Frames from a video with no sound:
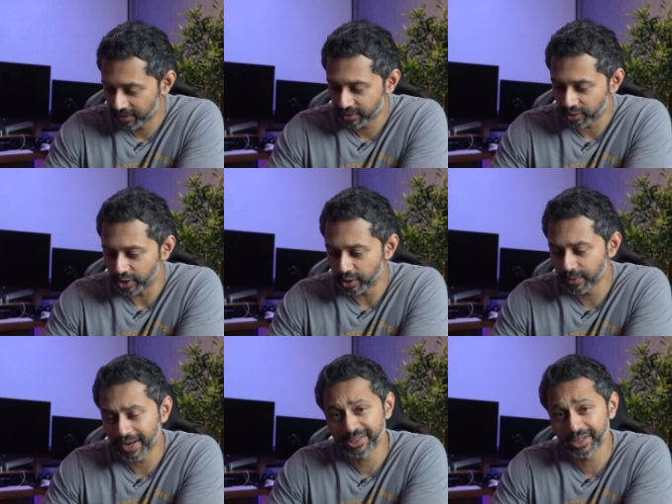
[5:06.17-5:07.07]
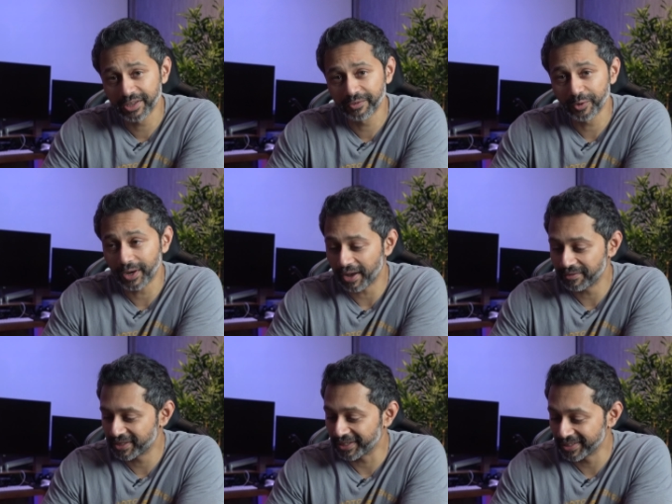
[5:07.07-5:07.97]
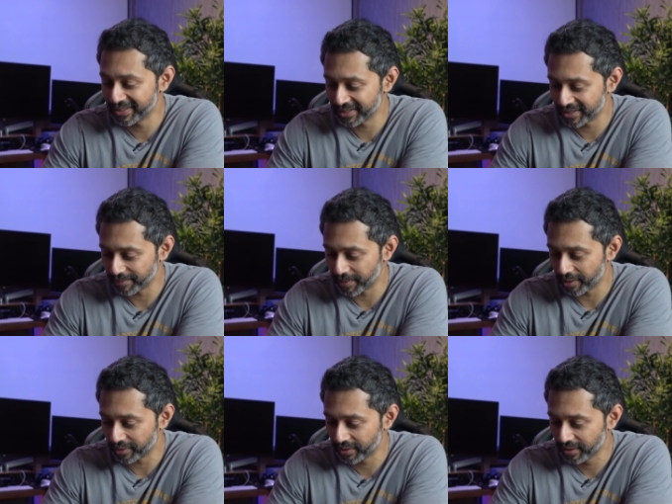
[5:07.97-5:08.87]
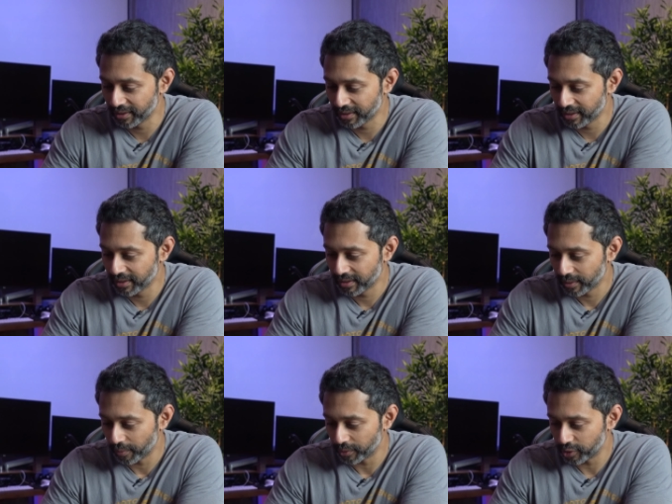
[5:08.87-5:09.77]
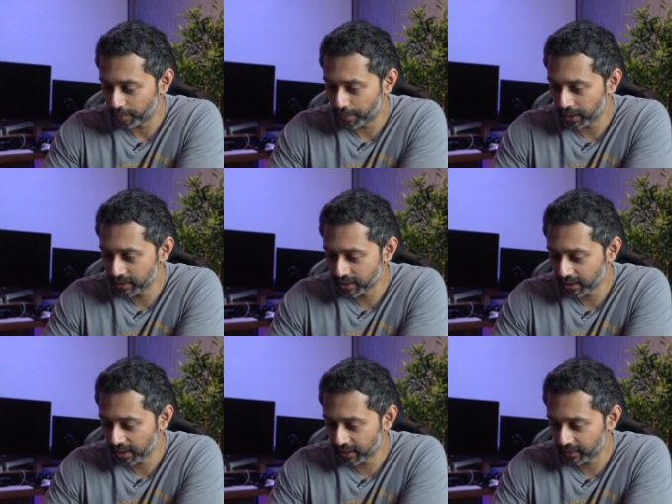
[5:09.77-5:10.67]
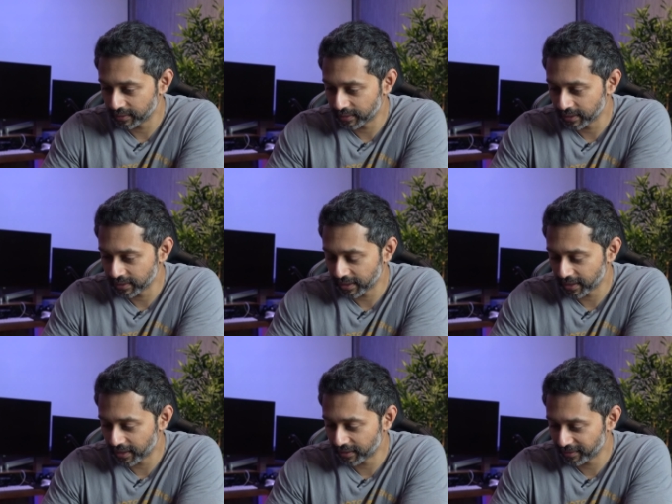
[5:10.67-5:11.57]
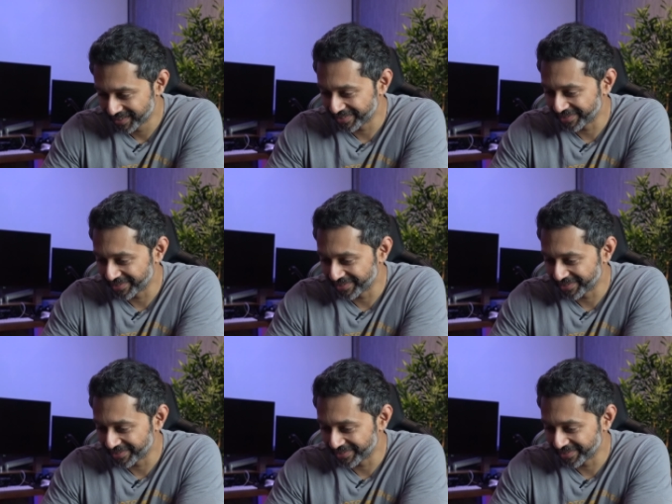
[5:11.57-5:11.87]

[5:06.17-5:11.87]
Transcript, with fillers: So this will actually give you live statistics about what your pings are like and things like that.